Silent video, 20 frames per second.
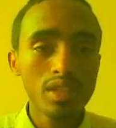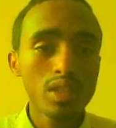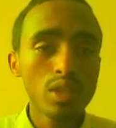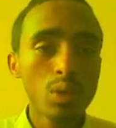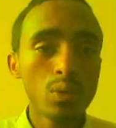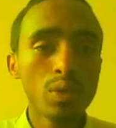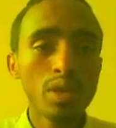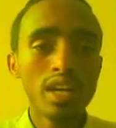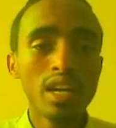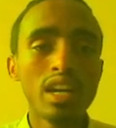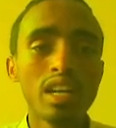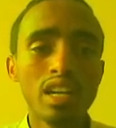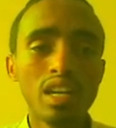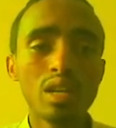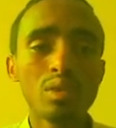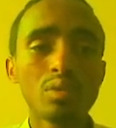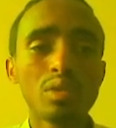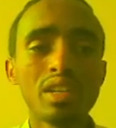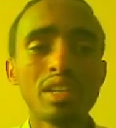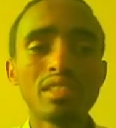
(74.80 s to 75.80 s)
We can
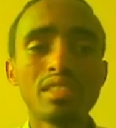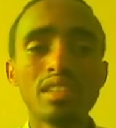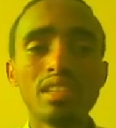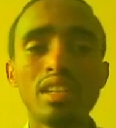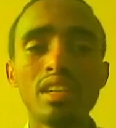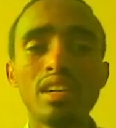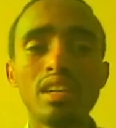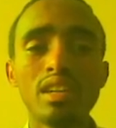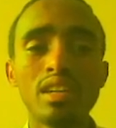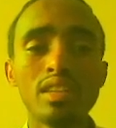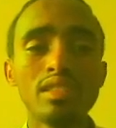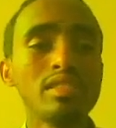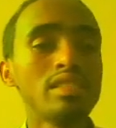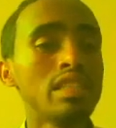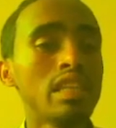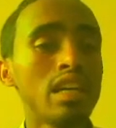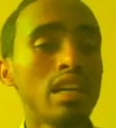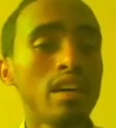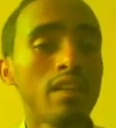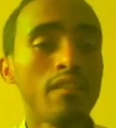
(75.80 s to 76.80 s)
calculate
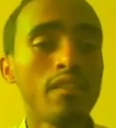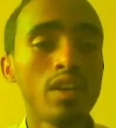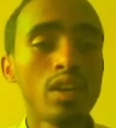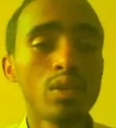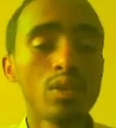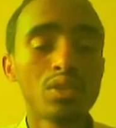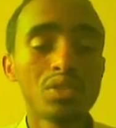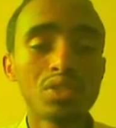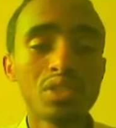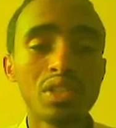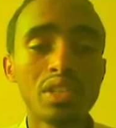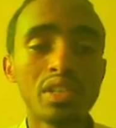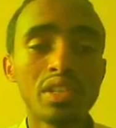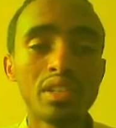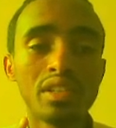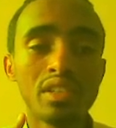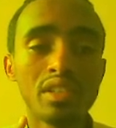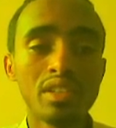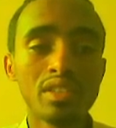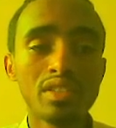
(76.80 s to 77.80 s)
the
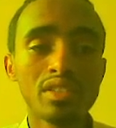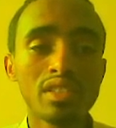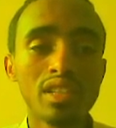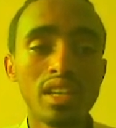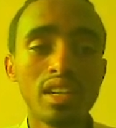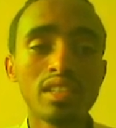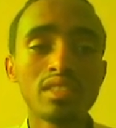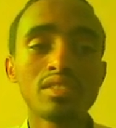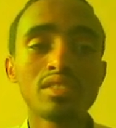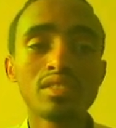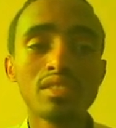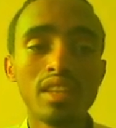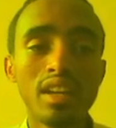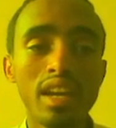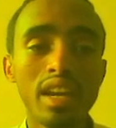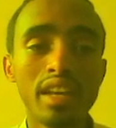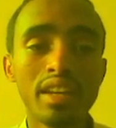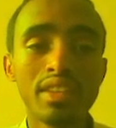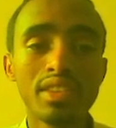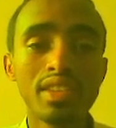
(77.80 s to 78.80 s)
velocity, distance,
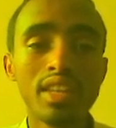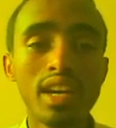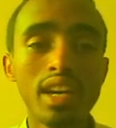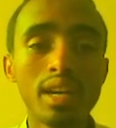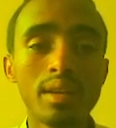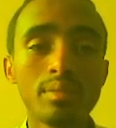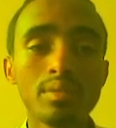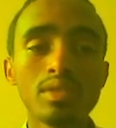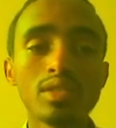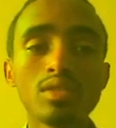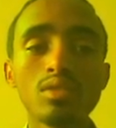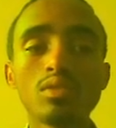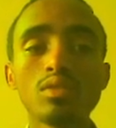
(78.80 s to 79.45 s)
and times,